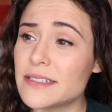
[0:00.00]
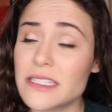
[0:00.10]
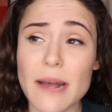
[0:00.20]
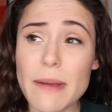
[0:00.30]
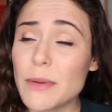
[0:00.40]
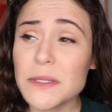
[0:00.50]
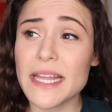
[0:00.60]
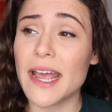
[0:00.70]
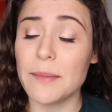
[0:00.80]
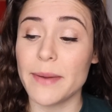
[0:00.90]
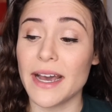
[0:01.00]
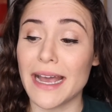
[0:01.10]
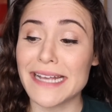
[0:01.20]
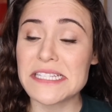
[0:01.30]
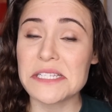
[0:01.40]
it's not my birthday,
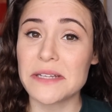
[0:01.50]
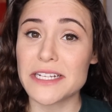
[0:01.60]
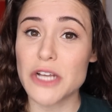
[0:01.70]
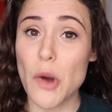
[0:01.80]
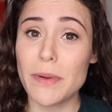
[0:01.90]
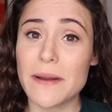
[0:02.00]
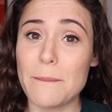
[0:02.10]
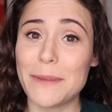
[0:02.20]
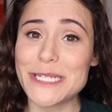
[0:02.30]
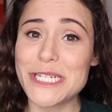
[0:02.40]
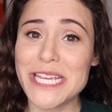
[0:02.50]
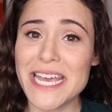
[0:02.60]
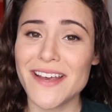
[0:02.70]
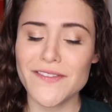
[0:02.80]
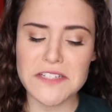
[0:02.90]
but I still get to open a bunch of
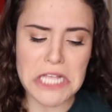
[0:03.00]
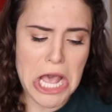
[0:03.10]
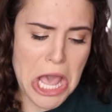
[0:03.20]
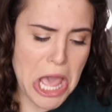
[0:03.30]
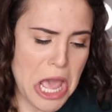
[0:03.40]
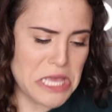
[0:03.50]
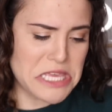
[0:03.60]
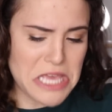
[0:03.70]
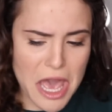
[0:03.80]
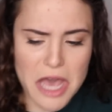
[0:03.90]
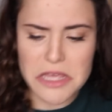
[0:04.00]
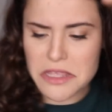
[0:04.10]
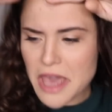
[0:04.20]
gifts. You sent me gifts.